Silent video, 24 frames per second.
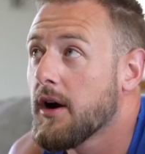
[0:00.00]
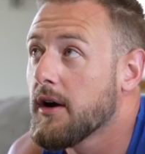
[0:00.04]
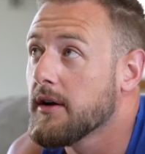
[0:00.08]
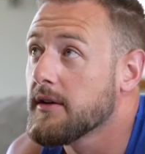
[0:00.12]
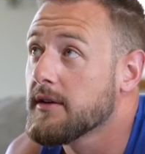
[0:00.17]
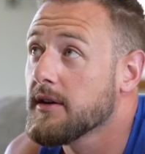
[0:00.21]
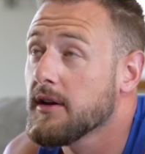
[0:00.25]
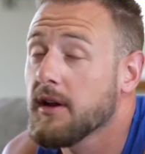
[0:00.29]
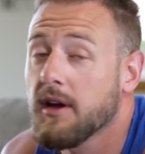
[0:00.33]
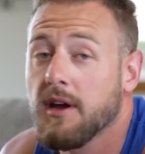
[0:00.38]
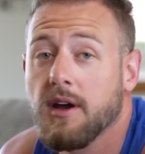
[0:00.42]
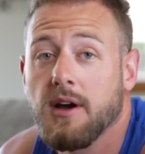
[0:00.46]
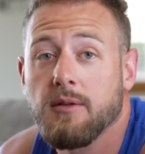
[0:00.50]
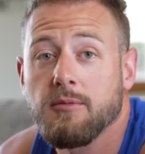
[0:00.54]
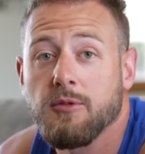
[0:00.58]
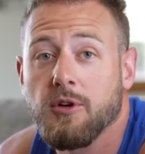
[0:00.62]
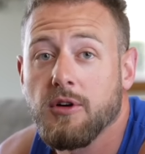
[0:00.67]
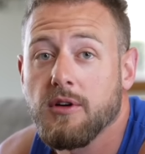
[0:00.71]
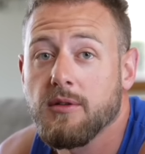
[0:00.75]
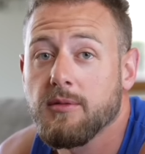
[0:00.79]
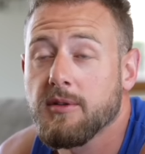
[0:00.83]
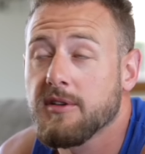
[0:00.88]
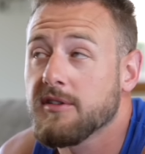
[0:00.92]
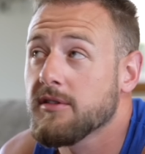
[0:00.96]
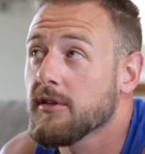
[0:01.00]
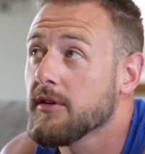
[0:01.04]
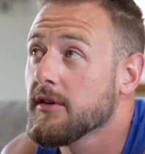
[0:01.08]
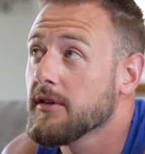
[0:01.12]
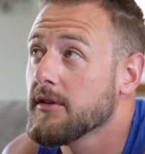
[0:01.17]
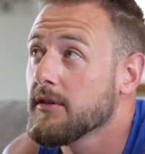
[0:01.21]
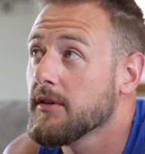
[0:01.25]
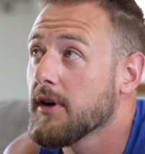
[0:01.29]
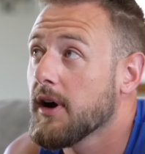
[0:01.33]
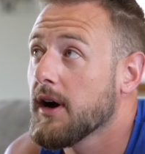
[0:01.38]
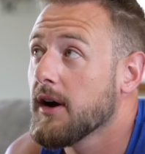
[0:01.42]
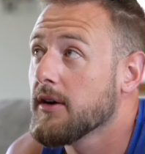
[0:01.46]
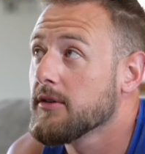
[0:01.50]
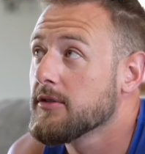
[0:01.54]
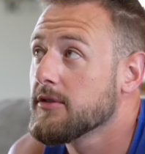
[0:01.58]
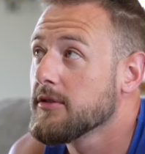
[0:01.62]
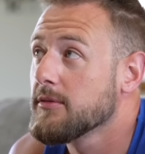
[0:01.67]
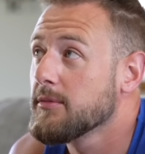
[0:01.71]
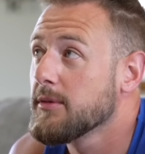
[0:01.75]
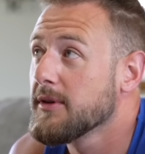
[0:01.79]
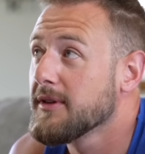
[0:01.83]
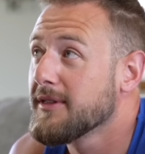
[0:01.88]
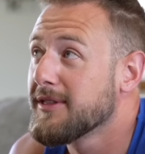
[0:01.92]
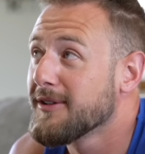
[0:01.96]
right, today I'm going to be showing you how to
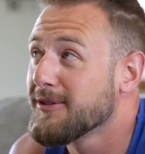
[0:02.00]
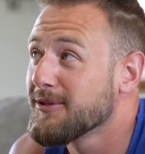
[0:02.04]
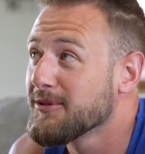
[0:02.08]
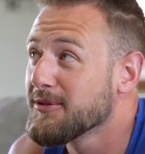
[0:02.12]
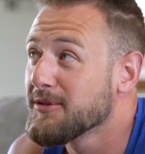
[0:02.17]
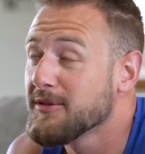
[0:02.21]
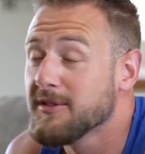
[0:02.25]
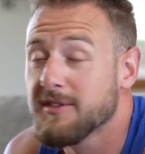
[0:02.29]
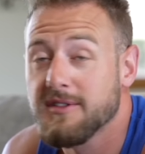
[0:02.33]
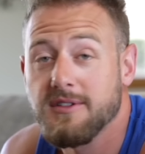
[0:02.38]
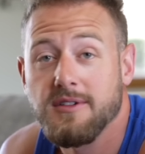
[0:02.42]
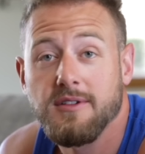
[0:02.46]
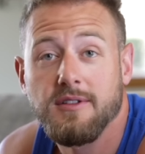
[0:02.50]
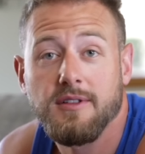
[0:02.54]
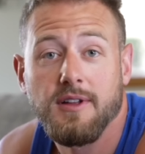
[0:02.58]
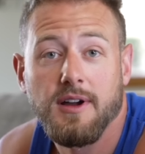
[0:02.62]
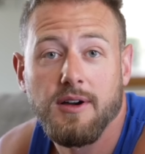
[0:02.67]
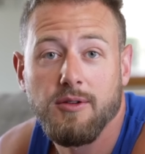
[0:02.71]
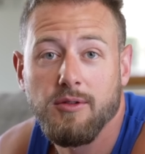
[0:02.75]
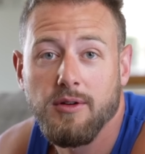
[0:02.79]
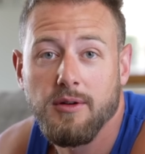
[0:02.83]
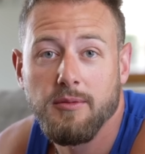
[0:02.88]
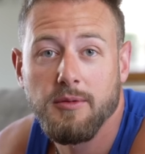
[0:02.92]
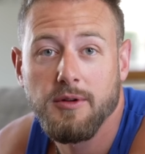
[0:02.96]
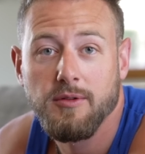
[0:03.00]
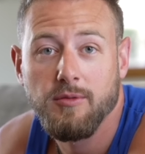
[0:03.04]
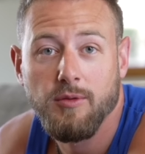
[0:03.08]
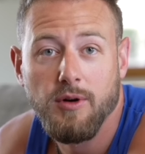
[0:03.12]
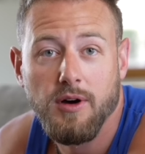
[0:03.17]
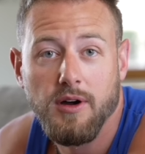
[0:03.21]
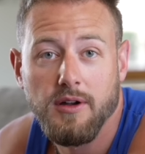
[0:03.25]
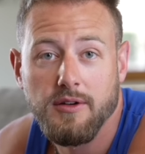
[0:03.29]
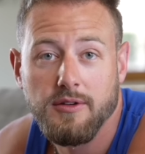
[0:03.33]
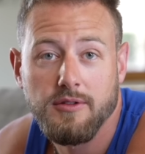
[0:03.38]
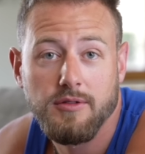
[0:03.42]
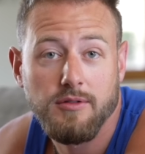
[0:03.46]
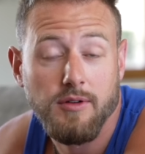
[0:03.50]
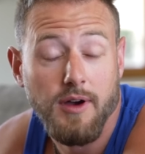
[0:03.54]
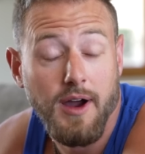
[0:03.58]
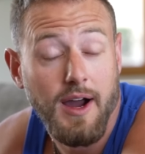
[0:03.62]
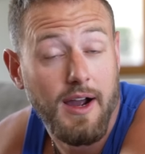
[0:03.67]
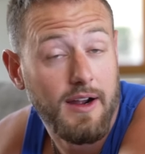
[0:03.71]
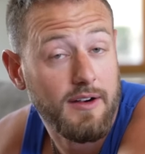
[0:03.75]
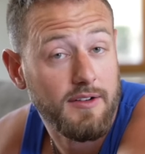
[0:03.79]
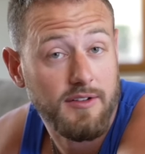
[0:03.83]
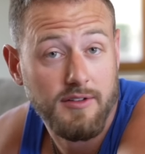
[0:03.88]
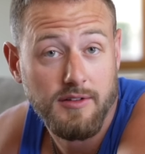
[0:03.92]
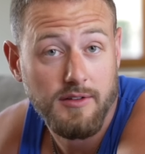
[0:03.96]
be the loser that women want to
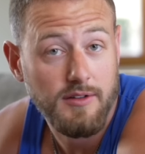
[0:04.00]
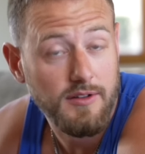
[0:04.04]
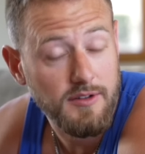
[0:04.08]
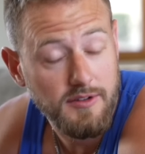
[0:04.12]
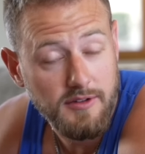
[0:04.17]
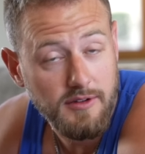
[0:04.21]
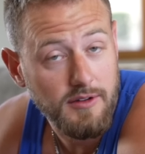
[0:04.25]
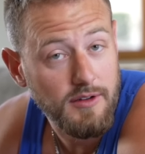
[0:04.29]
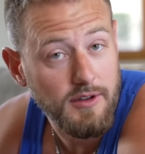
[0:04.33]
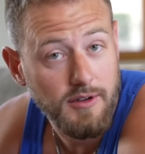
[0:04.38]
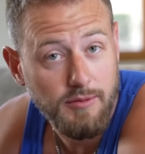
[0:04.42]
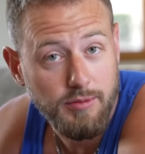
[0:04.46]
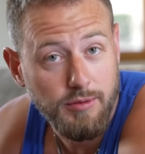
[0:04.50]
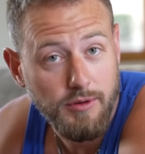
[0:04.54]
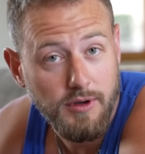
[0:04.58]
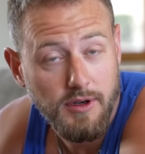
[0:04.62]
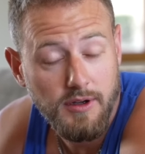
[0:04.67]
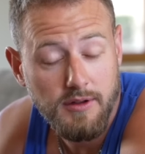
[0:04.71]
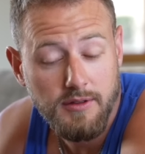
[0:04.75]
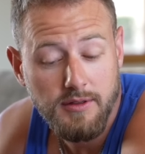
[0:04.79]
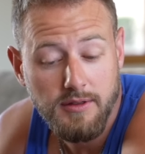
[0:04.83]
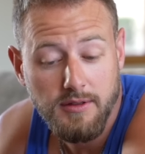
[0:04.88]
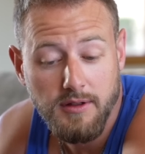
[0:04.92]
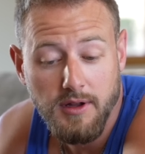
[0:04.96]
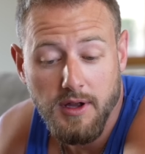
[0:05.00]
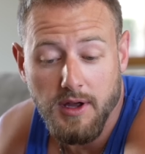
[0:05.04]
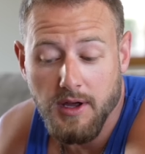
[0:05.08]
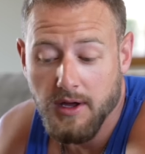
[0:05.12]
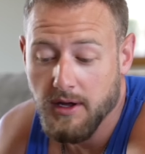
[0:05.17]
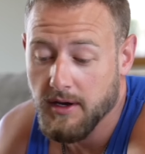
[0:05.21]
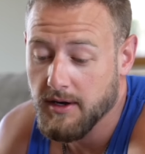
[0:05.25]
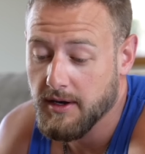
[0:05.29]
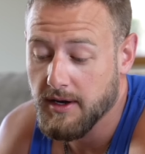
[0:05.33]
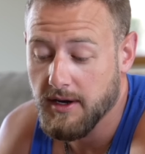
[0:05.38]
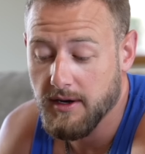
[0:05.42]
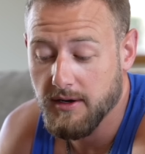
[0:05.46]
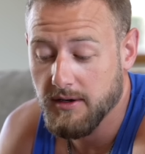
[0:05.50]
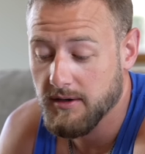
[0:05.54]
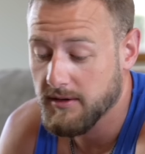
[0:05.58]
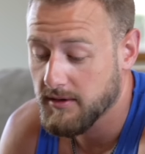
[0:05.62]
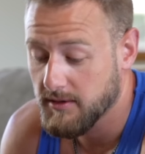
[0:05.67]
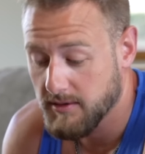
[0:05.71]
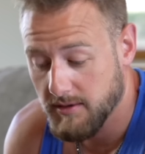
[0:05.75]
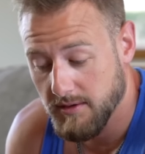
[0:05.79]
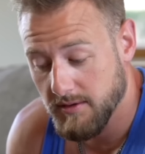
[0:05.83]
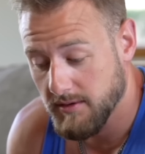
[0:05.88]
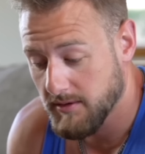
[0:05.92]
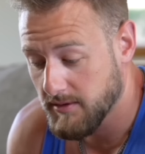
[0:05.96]
actually sleep with.
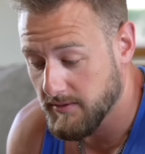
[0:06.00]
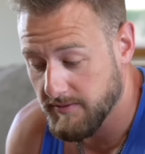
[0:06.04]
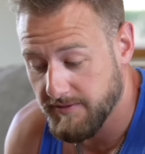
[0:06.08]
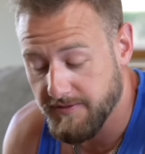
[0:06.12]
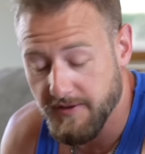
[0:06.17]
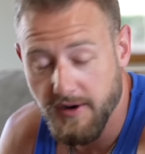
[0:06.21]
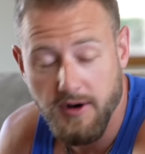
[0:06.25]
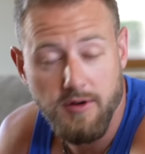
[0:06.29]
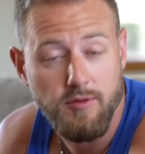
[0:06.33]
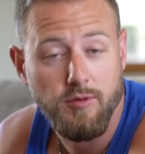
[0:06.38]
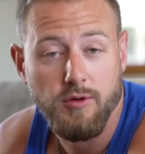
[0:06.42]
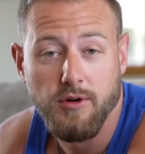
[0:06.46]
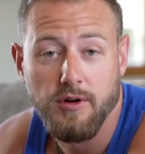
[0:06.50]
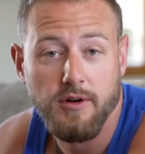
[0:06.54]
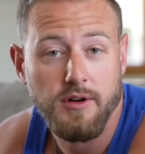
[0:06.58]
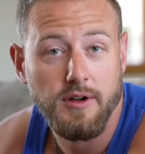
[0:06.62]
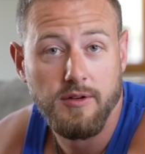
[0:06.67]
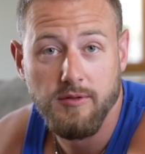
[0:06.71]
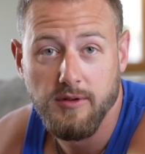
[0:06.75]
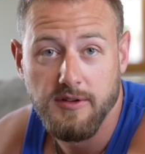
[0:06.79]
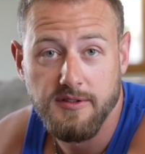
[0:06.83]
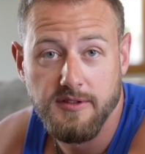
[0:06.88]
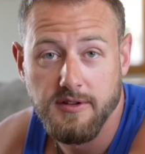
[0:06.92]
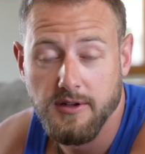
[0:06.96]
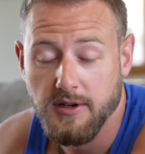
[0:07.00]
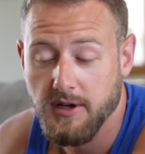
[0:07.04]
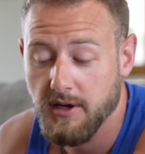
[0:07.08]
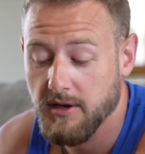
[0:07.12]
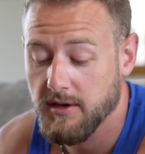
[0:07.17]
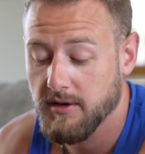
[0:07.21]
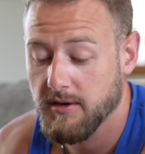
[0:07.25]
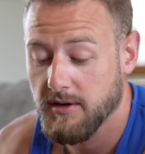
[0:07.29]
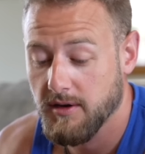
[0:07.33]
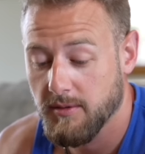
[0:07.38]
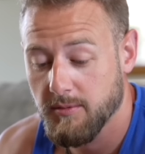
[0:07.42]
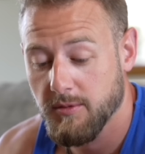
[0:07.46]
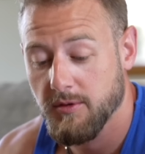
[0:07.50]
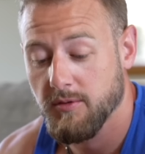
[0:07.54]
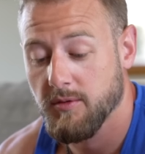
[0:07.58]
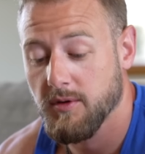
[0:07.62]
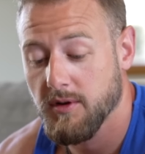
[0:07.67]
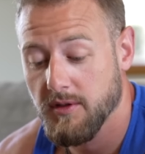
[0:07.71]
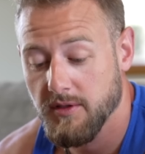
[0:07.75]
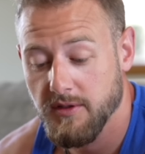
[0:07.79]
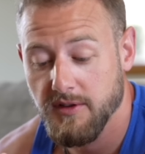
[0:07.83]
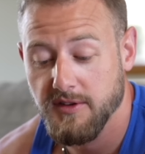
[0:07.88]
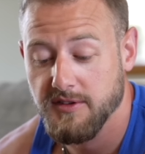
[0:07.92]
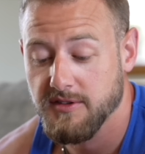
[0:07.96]
Now, fair warning once again, number
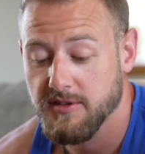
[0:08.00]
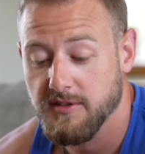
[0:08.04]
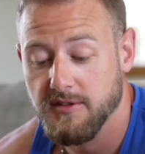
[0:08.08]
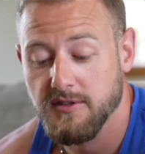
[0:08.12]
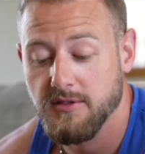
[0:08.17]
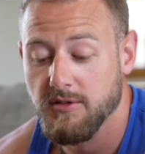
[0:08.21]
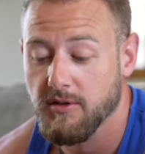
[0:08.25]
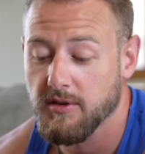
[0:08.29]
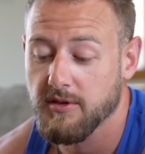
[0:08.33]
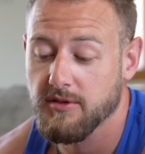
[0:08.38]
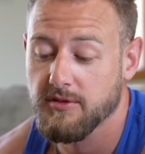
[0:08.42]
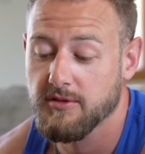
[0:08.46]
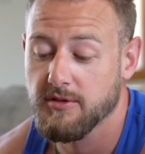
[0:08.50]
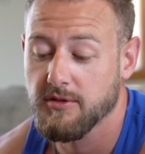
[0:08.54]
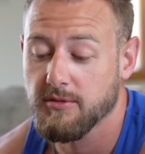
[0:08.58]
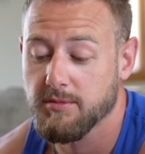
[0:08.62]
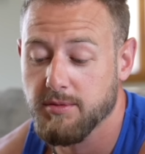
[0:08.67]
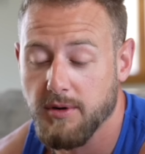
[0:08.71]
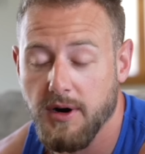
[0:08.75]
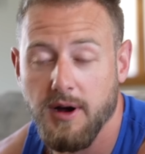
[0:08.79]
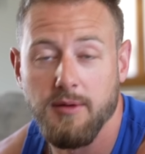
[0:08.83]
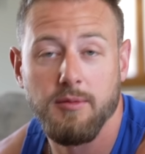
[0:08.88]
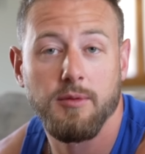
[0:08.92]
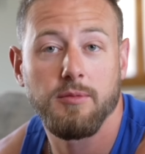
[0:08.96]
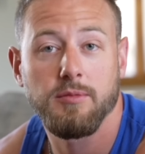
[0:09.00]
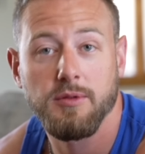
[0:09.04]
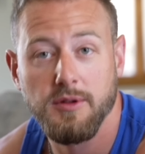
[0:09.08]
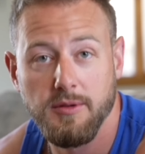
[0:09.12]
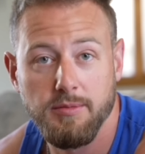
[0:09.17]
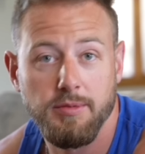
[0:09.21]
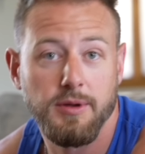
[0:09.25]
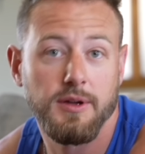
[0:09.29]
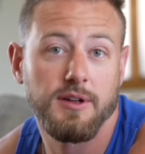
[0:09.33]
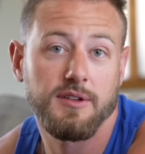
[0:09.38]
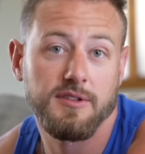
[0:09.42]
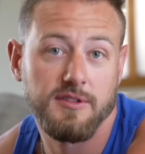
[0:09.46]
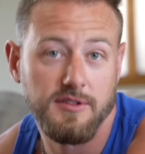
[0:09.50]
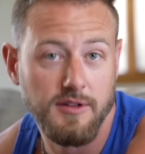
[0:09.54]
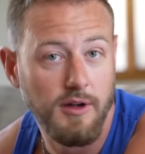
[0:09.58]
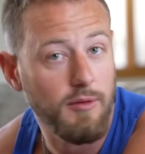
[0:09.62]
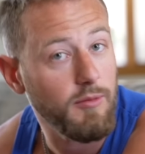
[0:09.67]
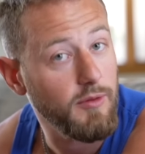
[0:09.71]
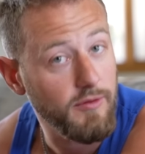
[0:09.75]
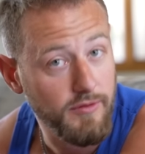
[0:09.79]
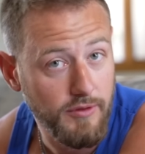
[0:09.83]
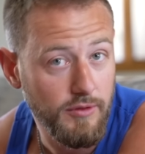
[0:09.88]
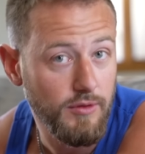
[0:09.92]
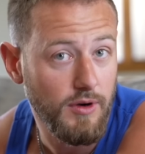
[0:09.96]
one, this is going to probably piss some
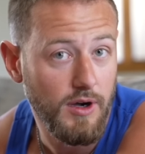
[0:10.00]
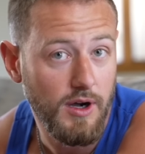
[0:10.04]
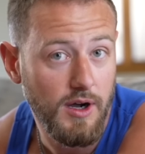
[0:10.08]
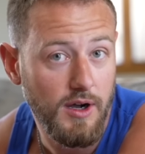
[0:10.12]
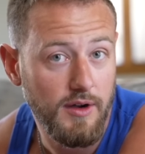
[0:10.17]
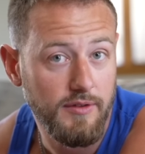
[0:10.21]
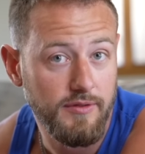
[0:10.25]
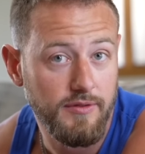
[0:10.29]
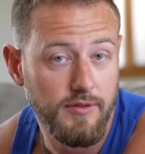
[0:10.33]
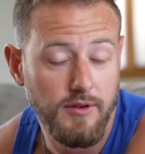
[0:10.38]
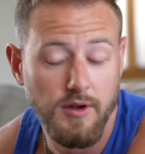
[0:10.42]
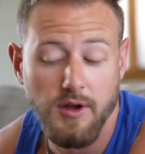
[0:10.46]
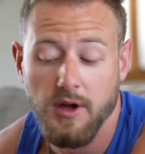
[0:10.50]
of you off.